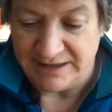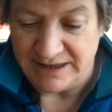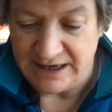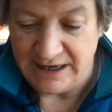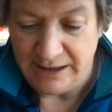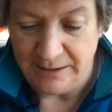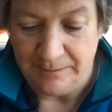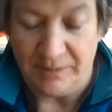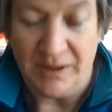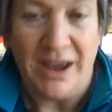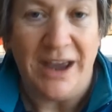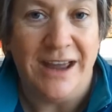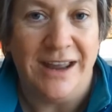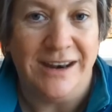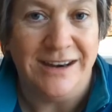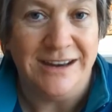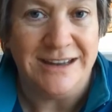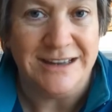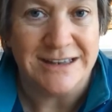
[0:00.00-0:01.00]
tea,
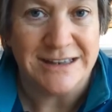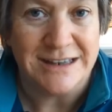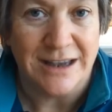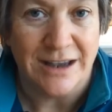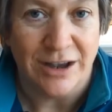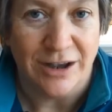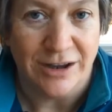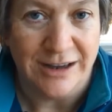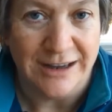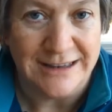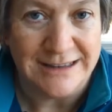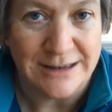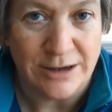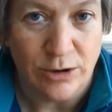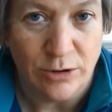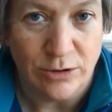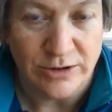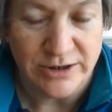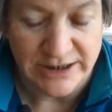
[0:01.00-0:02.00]
and it's uh, it's
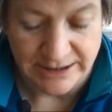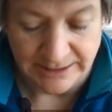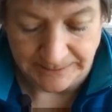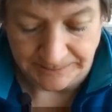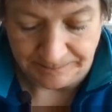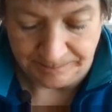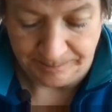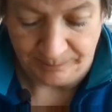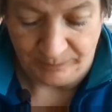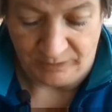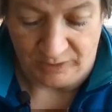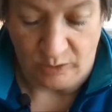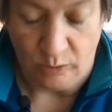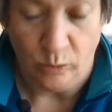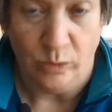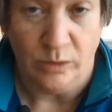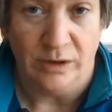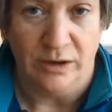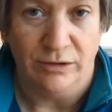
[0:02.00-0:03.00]
hot,
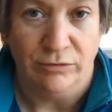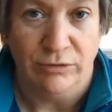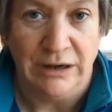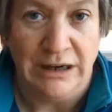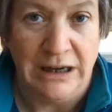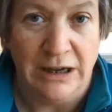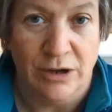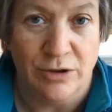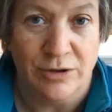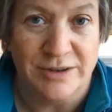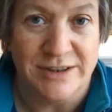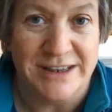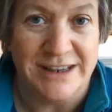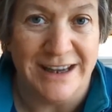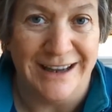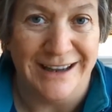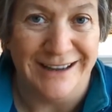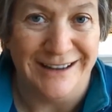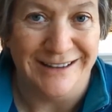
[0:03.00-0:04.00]
ooh, really hot,
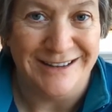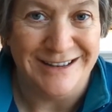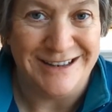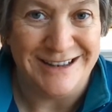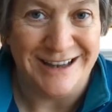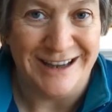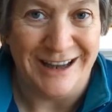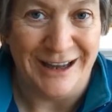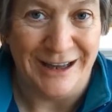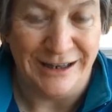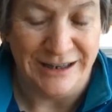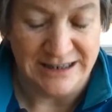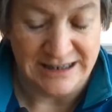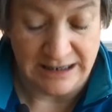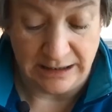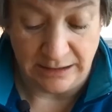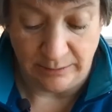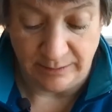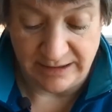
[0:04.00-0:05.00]
and uh, and
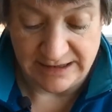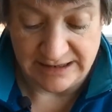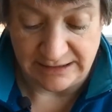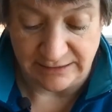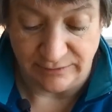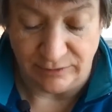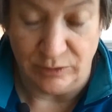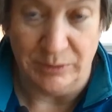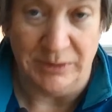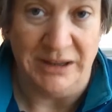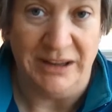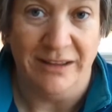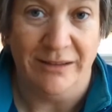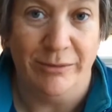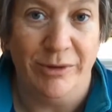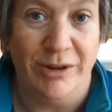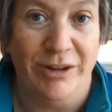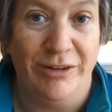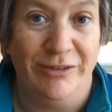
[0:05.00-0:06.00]
is here waiting for me.
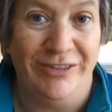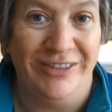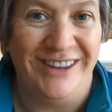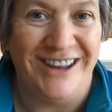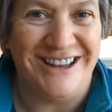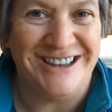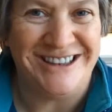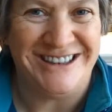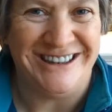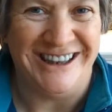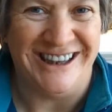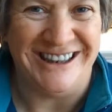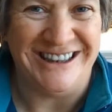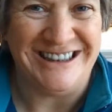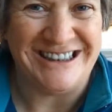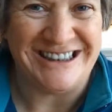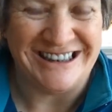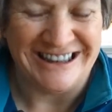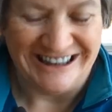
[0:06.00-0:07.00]
Well, that's
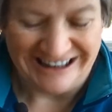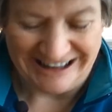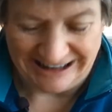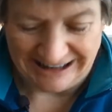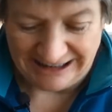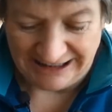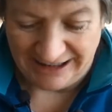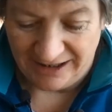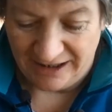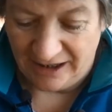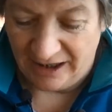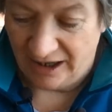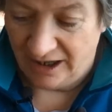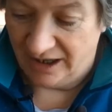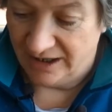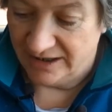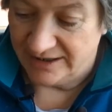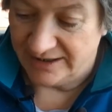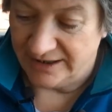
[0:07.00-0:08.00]
nice.
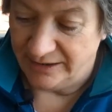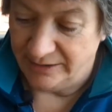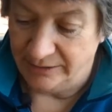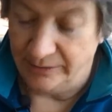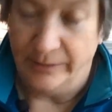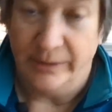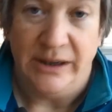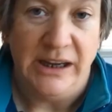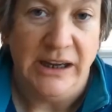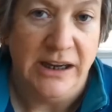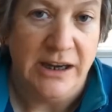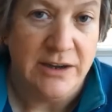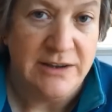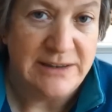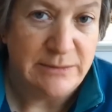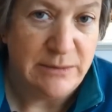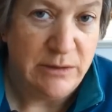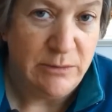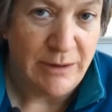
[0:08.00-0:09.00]
So he
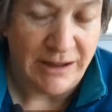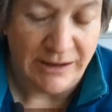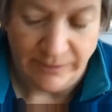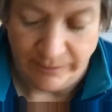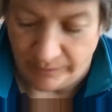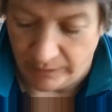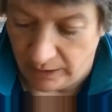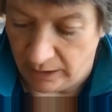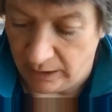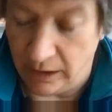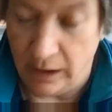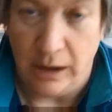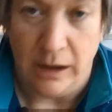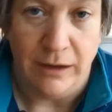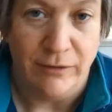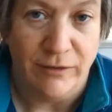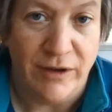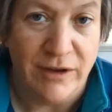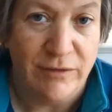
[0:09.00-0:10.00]
knows me well.
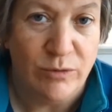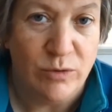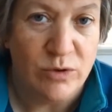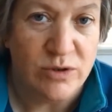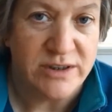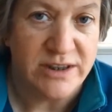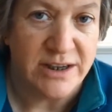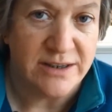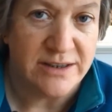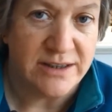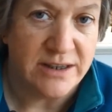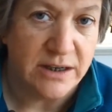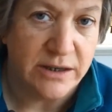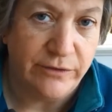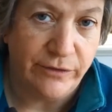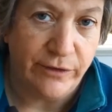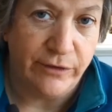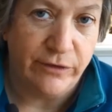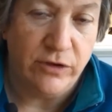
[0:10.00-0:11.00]
If I've walked
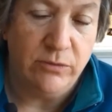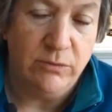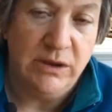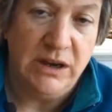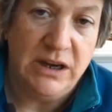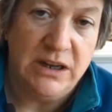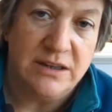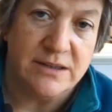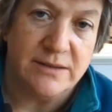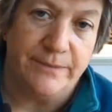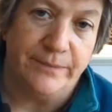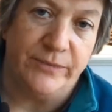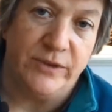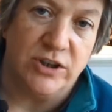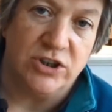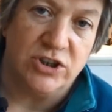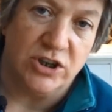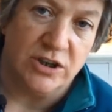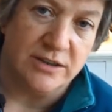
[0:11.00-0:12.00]
outside for a few minutes,
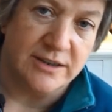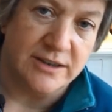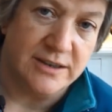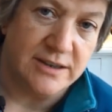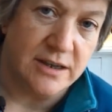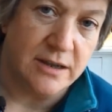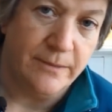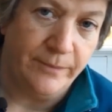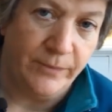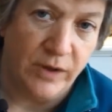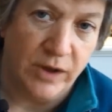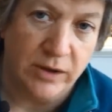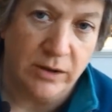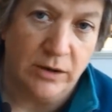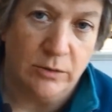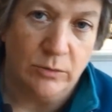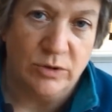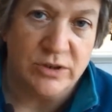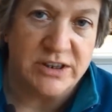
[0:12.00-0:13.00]
chances are I'm
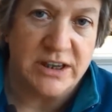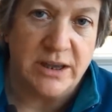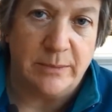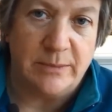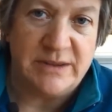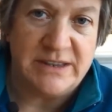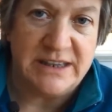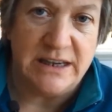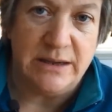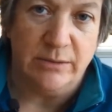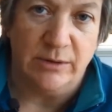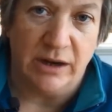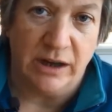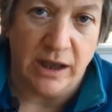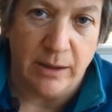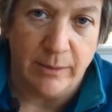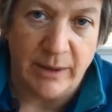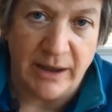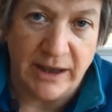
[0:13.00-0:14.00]
going to want a cup of tea when I
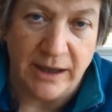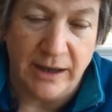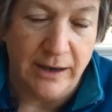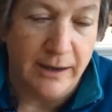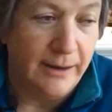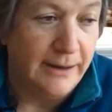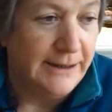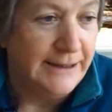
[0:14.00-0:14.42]
get back in.